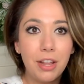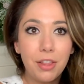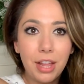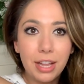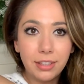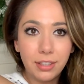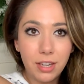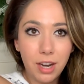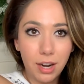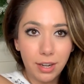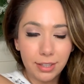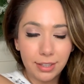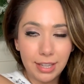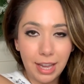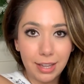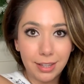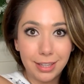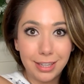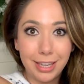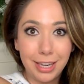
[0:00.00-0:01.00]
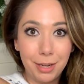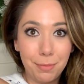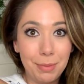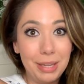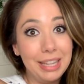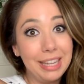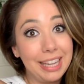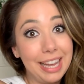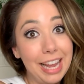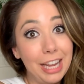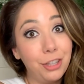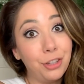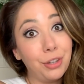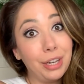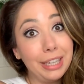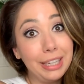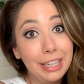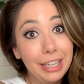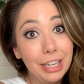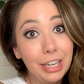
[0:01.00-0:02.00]
Now that's not exactly going to be the case
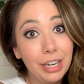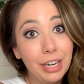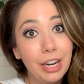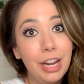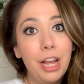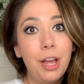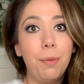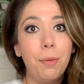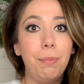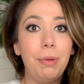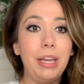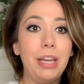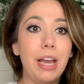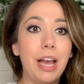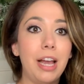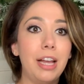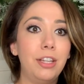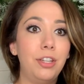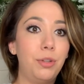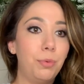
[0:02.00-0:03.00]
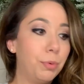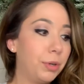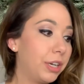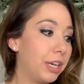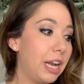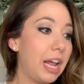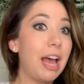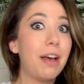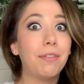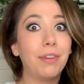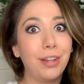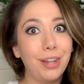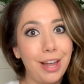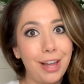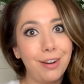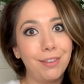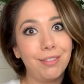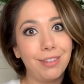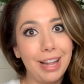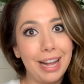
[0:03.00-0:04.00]
right here because we're going to have a
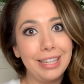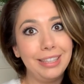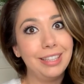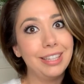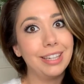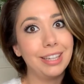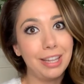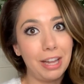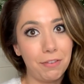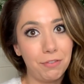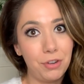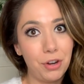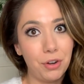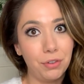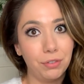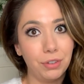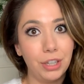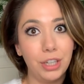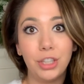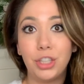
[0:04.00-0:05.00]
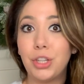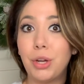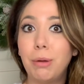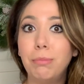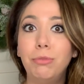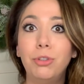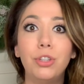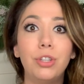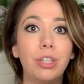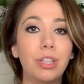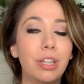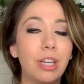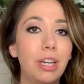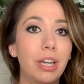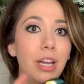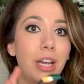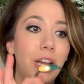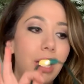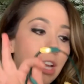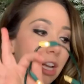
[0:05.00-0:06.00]
lot of lights left over. So I'm just going
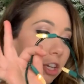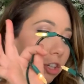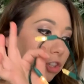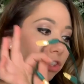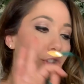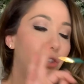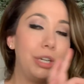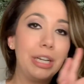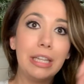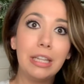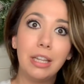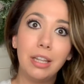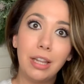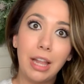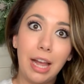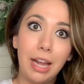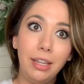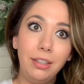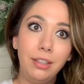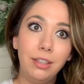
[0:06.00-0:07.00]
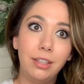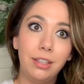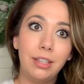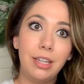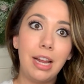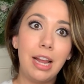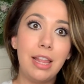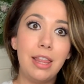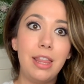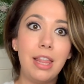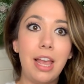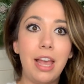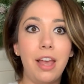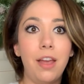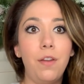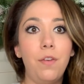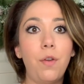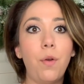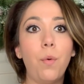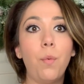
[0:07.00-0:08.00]
to string the lights, and
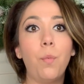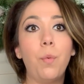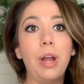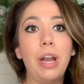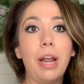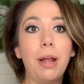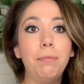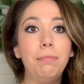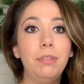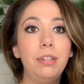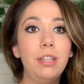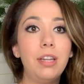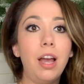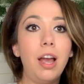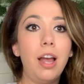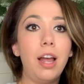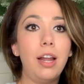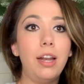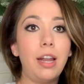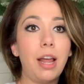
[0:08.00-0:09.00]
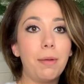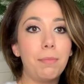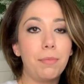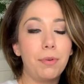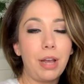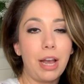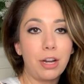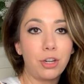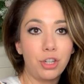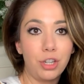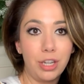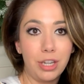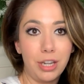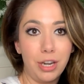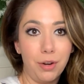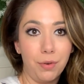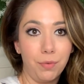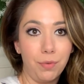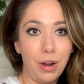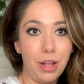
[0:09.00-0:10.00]
then when I'm done, I'm actually going
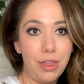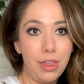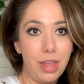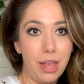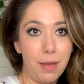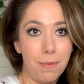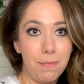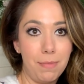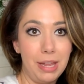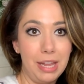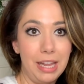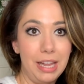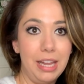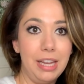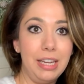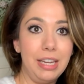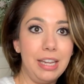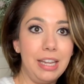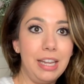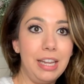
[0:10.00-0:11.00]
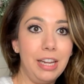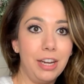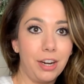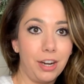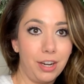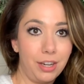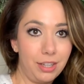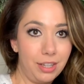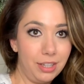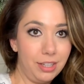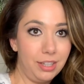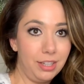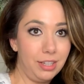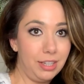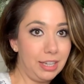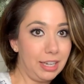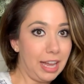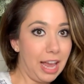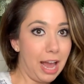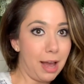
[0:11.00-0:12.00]
to run them in here. This is
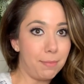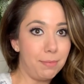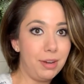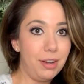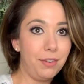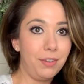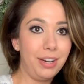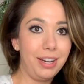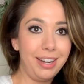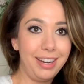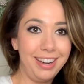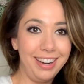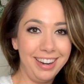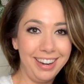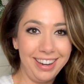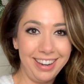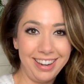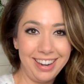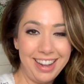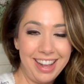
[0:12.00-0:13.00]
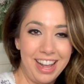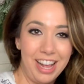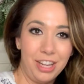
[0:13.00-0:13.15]
the cabinet right here.